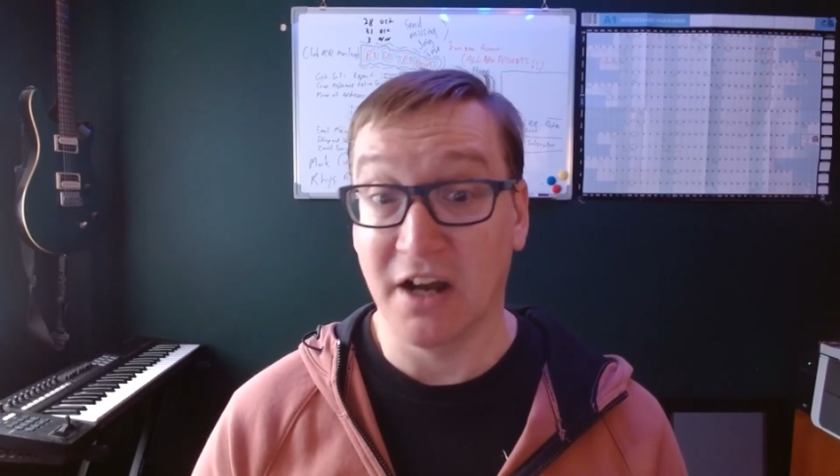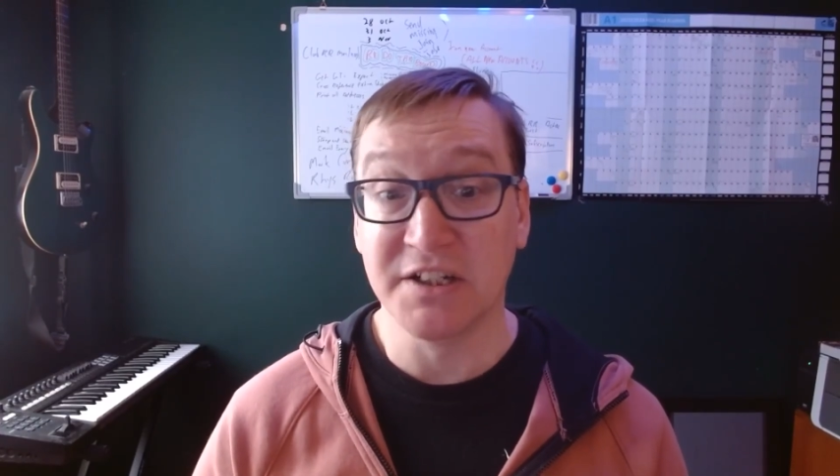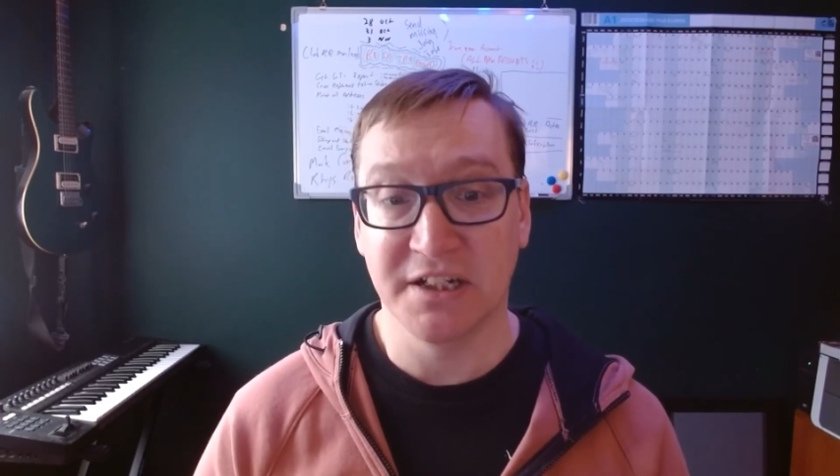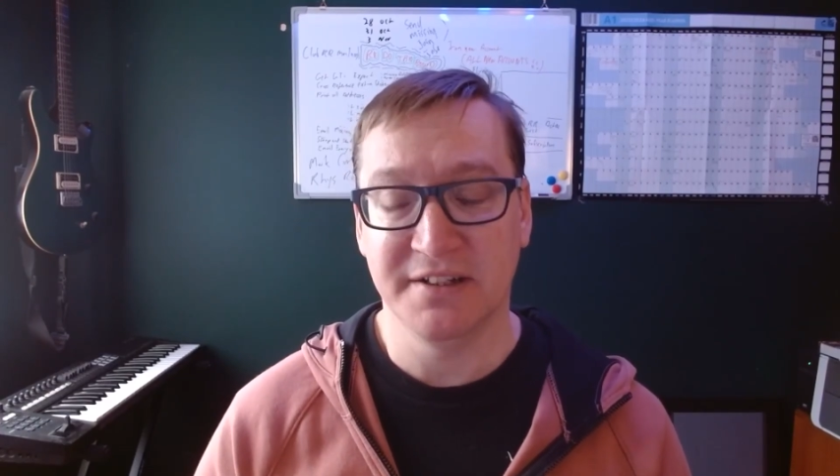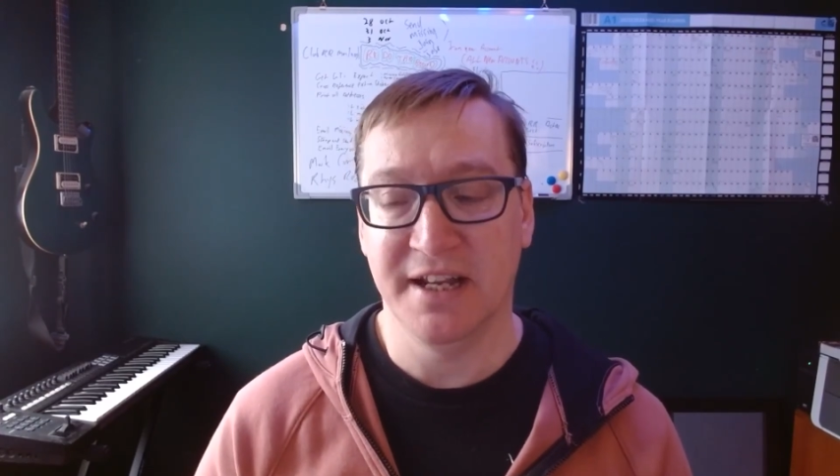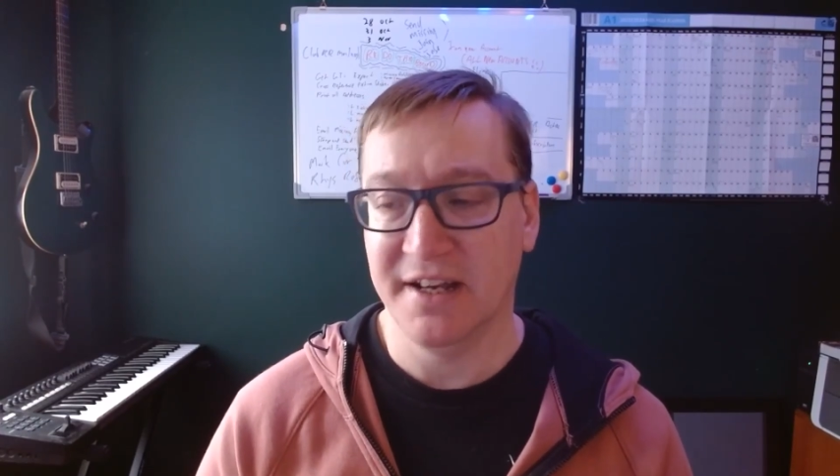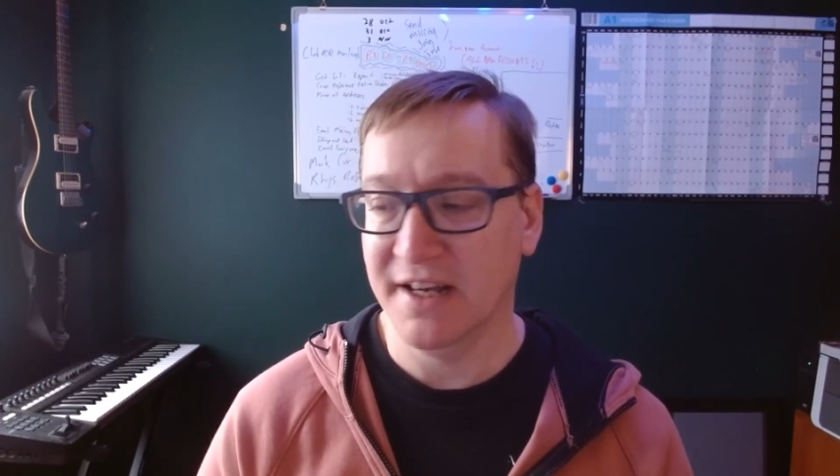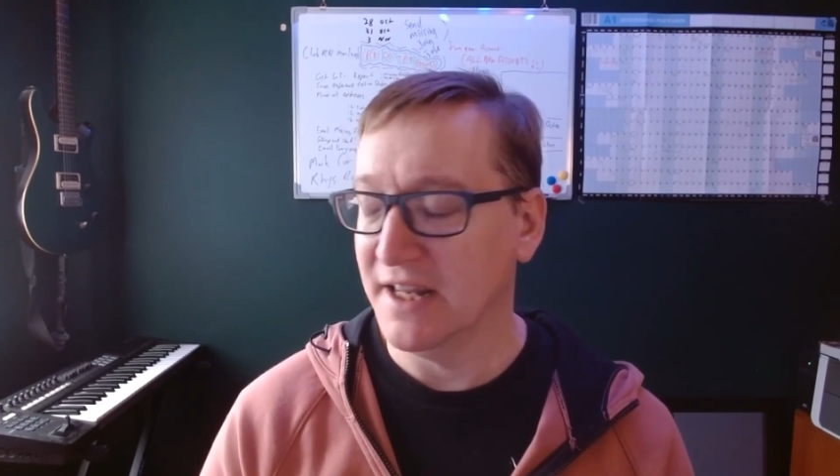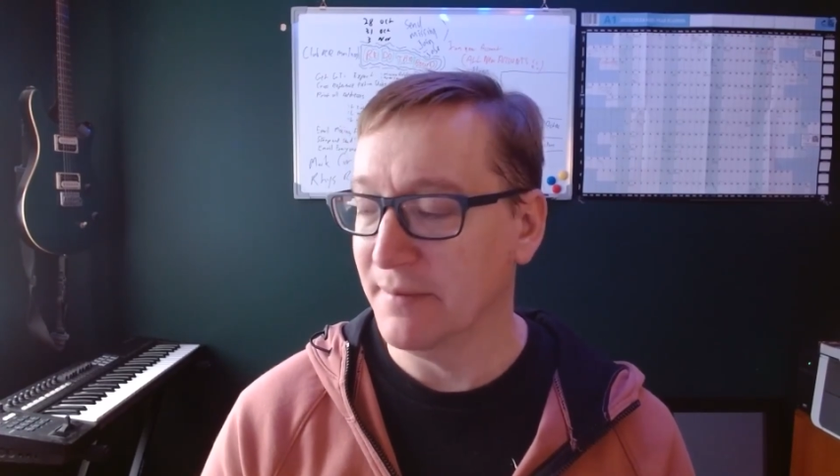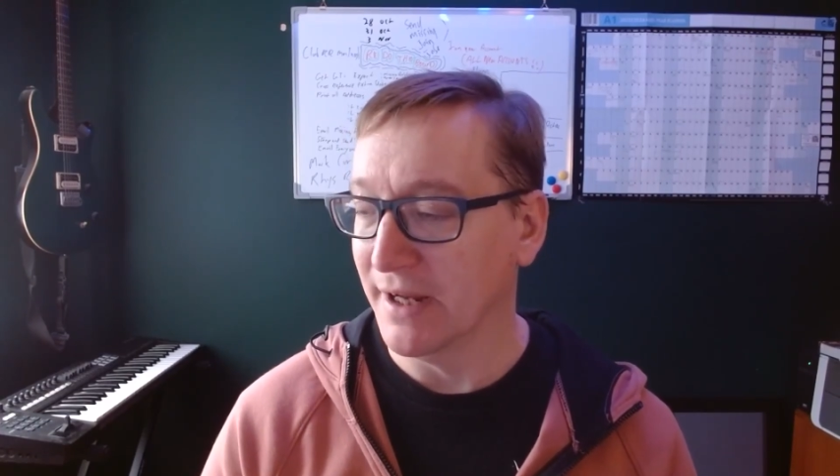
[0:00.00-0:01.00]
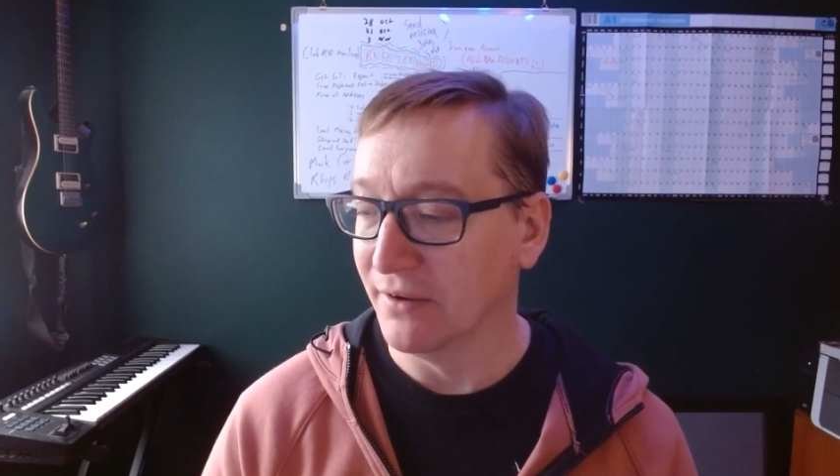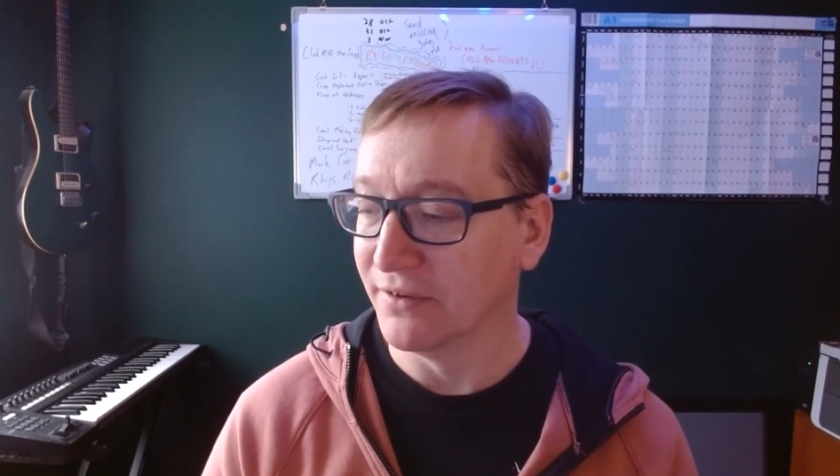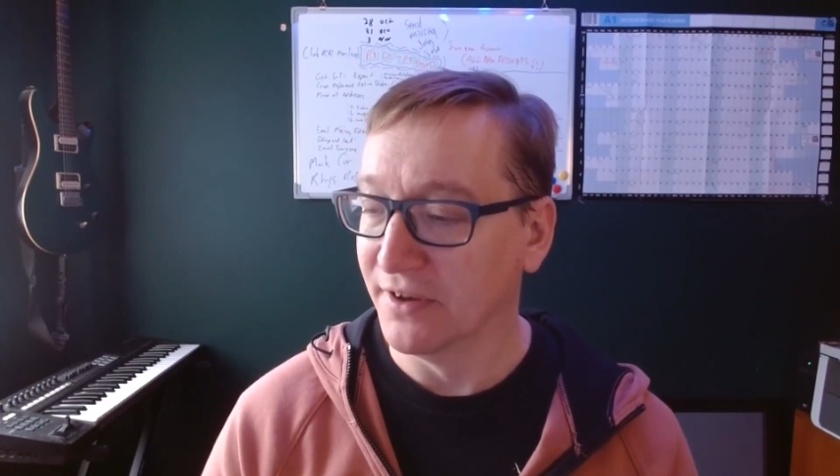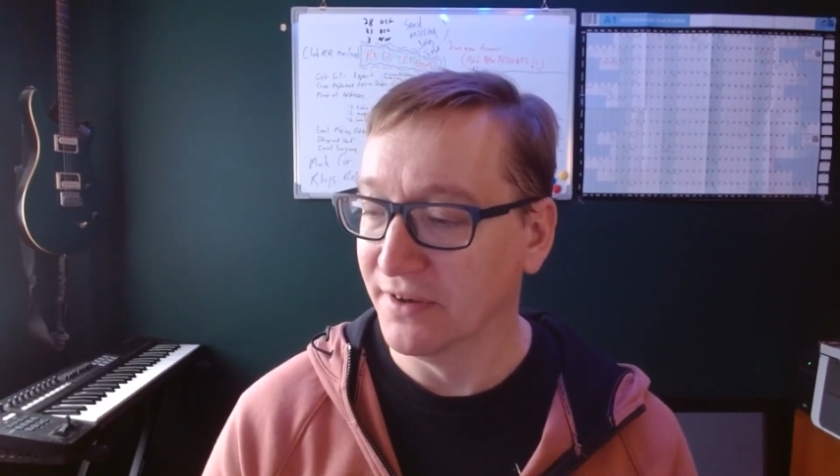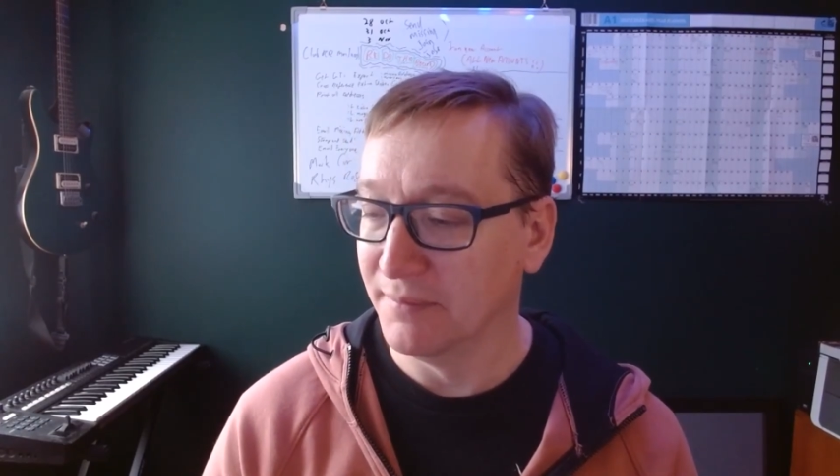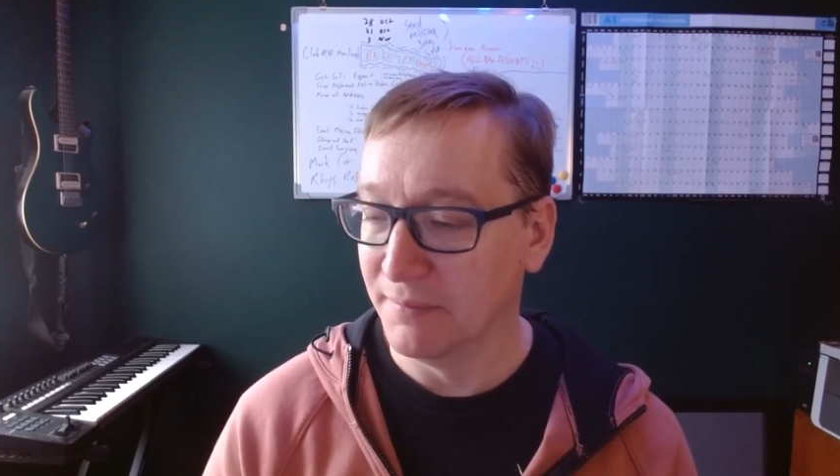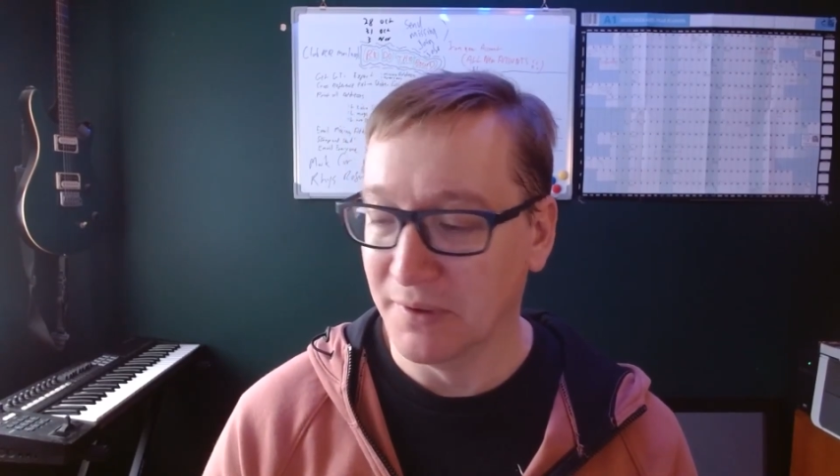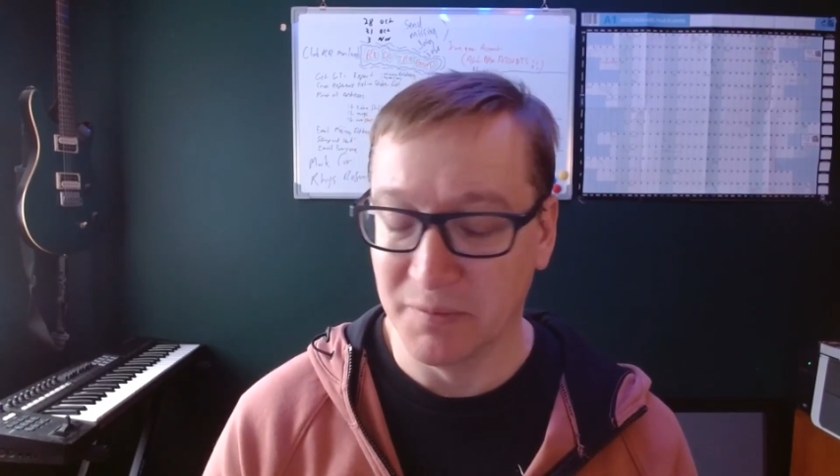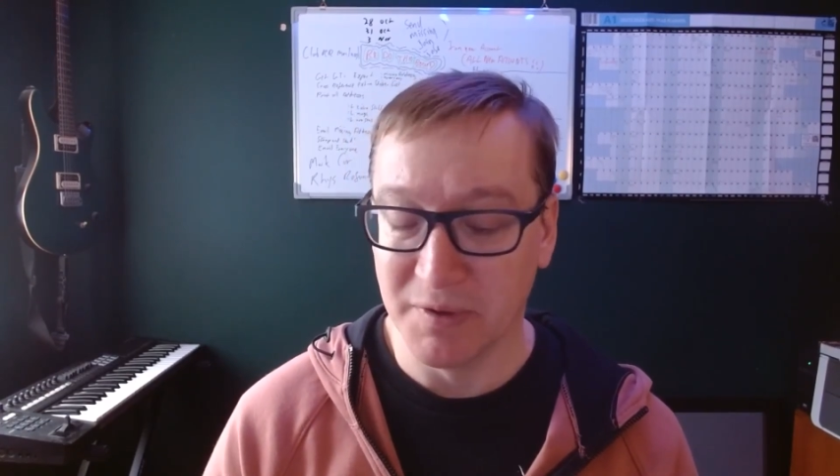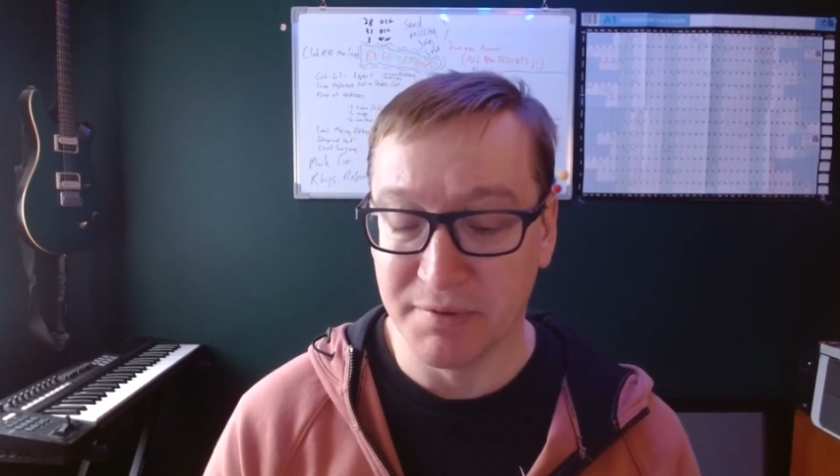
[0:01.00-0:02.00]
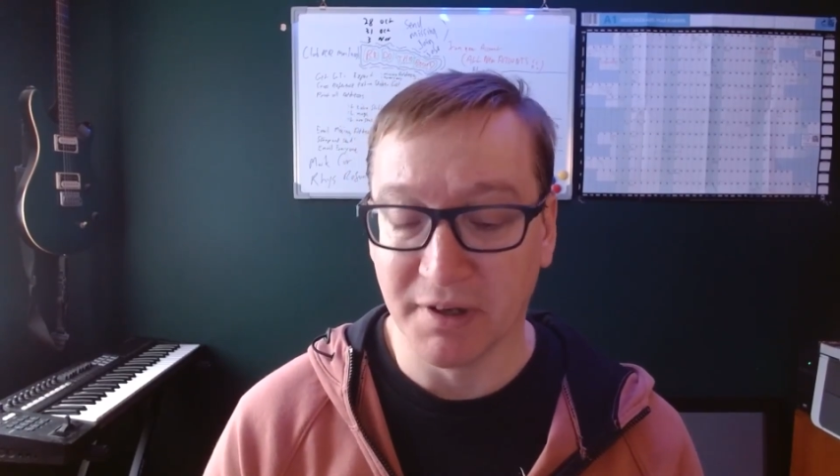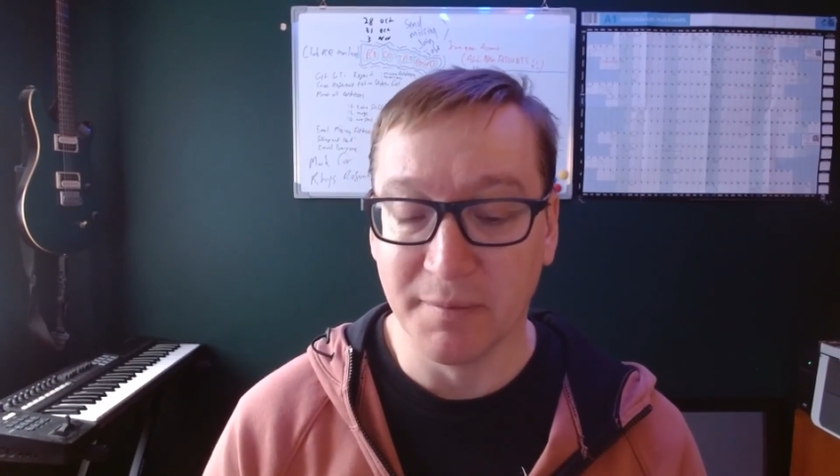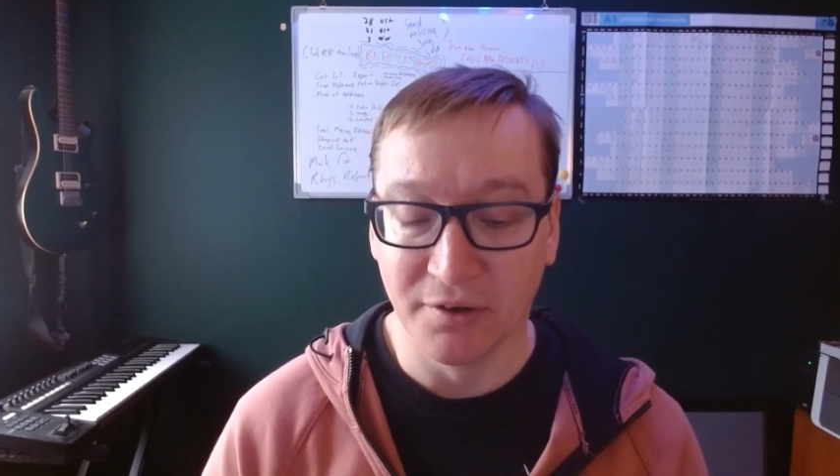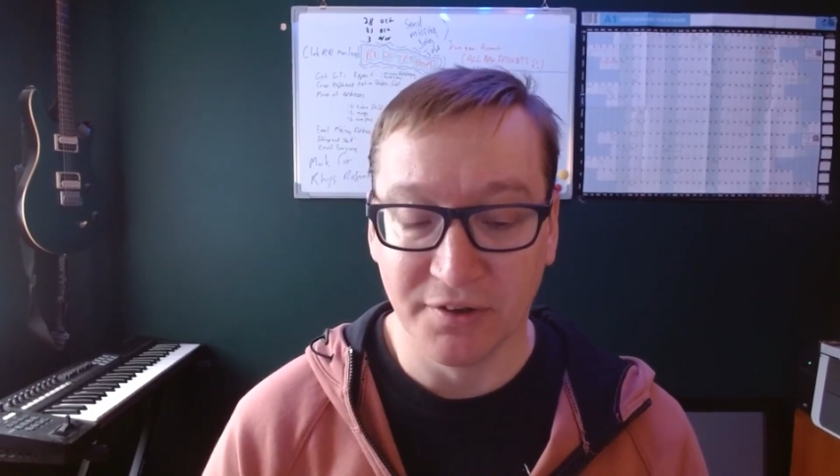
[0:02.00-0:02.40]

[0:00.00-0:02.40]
I just had an email, so which brings me on